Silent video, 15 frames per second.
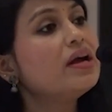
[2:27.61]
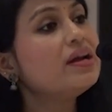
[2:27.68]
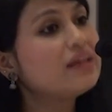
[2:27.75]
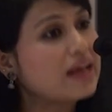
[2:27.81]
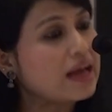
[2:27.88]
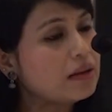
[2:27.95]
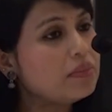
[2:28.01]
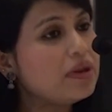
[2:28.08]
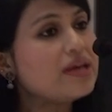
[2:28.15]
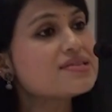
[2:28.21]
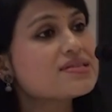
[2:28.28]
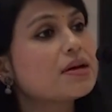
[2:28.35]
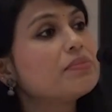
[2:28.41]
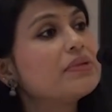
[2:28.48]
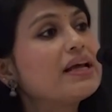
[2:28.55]
it can be
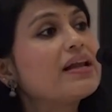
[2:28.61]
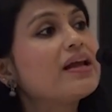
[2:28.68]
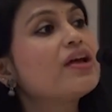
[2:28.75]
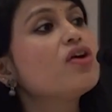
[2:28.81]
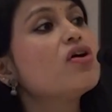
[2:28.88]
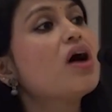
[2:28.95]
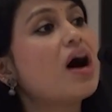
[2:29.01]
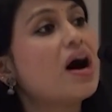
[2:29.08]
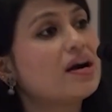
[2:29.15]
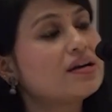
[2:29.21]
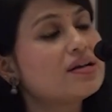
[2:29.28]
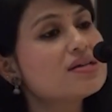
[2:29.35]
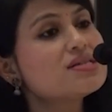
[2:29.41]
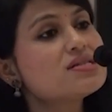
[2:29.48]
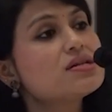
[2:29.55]
something like your
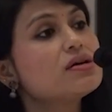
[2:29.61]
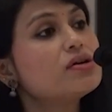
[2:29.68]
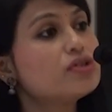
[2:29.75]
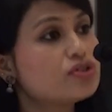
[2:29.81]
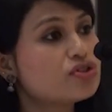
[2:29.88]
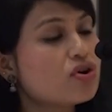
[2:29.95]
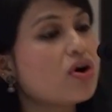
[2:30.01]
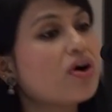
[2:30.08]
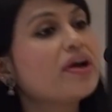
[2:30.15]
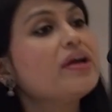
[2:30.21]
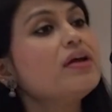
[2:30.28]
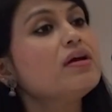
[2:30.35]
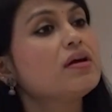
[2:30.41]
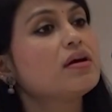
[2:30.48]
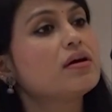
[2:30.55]
artist,
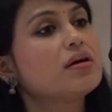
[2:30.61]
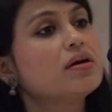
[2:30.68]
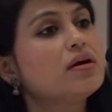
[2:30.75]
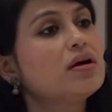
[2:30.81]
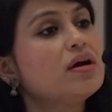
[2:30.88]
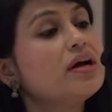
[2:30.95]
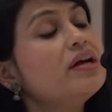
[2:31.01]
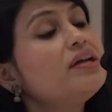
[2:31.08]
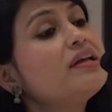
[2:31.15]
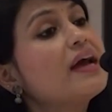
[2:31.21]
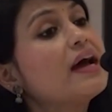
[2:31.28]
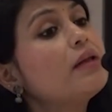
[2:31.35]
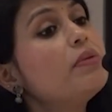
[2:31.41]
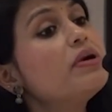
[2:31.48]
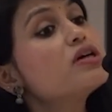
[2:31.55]
drawing, it
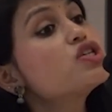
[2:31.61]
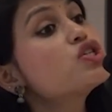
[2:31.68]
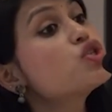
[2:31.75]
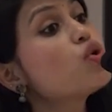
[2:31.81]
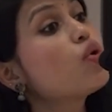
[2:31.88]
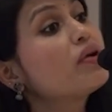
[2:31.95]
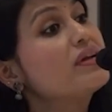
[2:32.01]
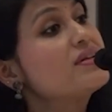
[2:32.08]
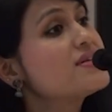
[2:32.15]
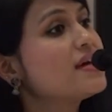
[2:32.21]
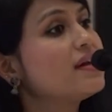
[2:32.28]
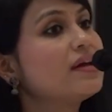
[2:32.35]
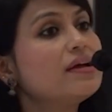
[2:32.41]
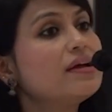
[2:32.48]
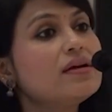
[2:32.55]
can be a
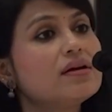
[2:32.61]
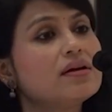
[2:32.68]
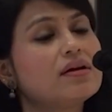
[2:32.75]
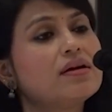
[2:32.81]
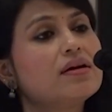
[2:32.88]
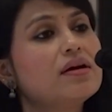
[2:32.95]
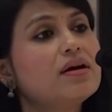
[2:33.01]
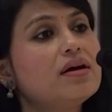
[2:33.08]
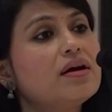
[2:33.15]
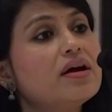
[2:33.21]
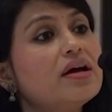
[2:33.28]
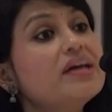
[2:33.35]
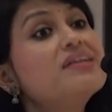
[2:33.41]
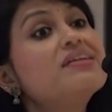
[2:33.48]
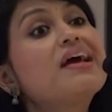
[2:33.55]
storytelling,
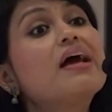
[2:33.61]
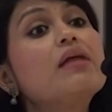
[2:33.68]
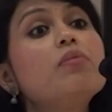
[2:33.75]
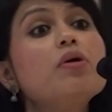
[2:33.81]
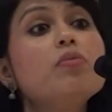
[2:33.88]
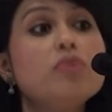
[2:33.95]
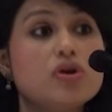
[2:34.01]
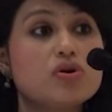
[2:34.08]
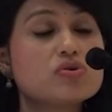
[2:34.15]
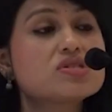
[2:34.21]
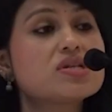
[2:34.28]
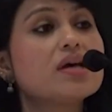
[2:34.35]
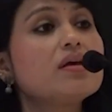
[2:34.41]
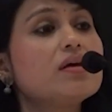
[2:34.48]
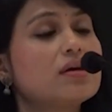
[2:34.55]
it can be
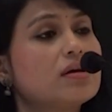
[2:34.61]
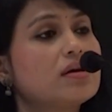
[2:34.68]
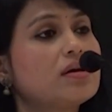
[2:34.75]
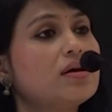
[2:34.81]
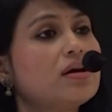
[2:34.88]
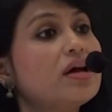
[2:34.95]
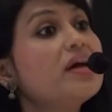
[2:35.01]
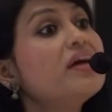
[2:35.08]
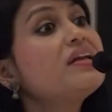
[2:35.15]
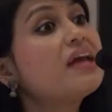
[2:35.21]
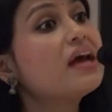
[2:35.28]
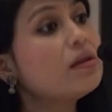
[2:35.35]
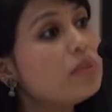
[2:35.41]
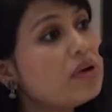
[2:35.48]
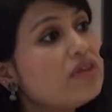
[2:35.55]
music, it
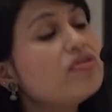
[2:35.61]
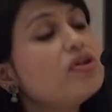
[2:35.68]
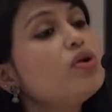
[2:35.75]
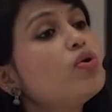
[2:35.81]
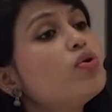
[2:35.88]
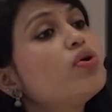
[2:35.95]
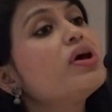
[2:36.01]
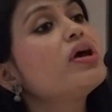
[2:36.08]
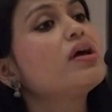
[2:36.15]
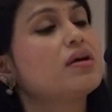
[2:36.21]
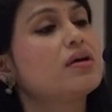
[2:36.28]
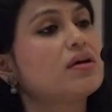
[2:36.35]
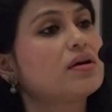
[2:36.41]
can be even cooking.